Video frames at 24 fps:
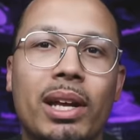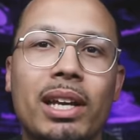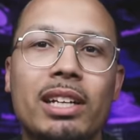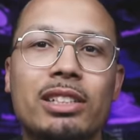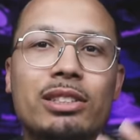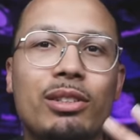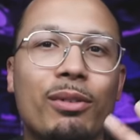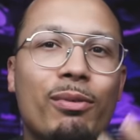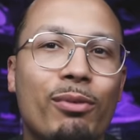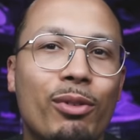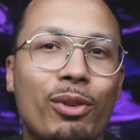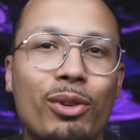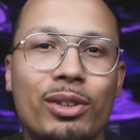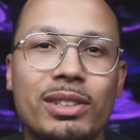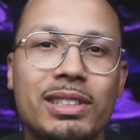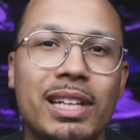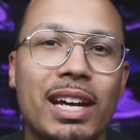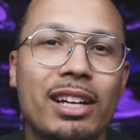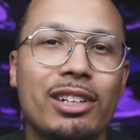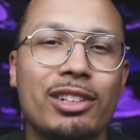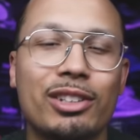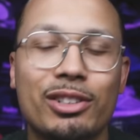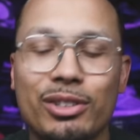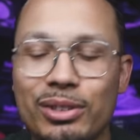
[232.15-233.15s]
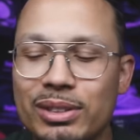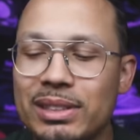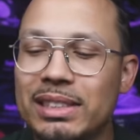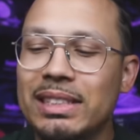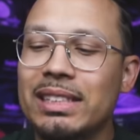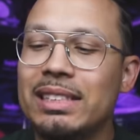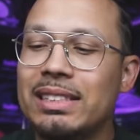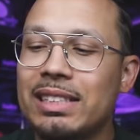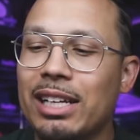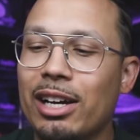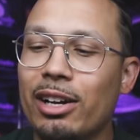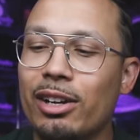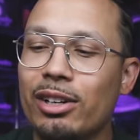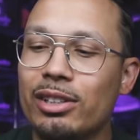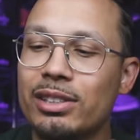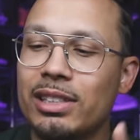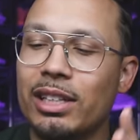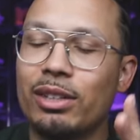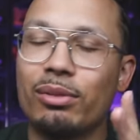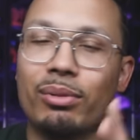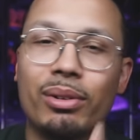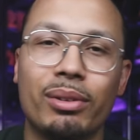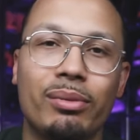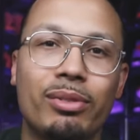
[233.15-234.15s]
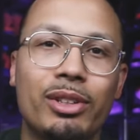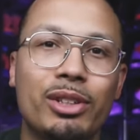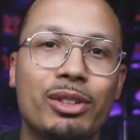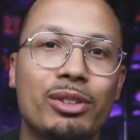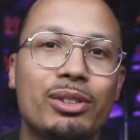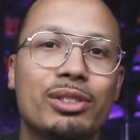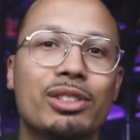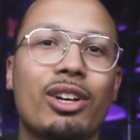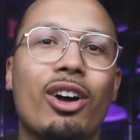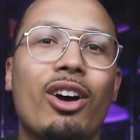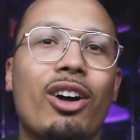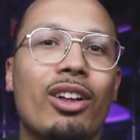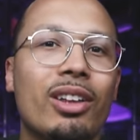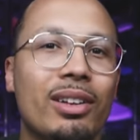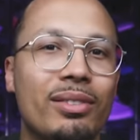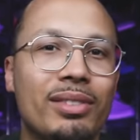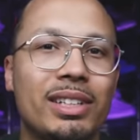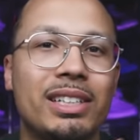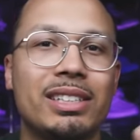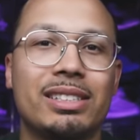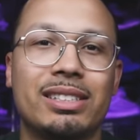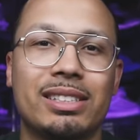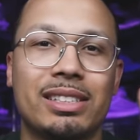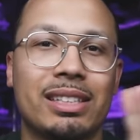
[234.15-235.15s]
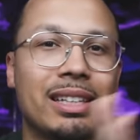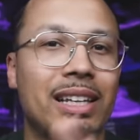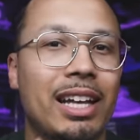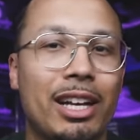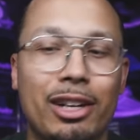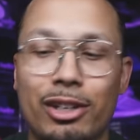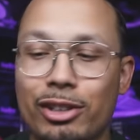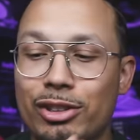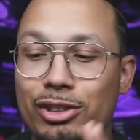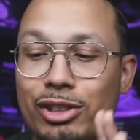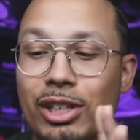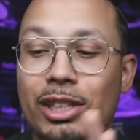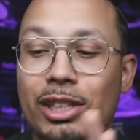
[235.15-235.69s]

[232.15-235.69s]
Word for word: We'll get into full technical details and reviews all of this later.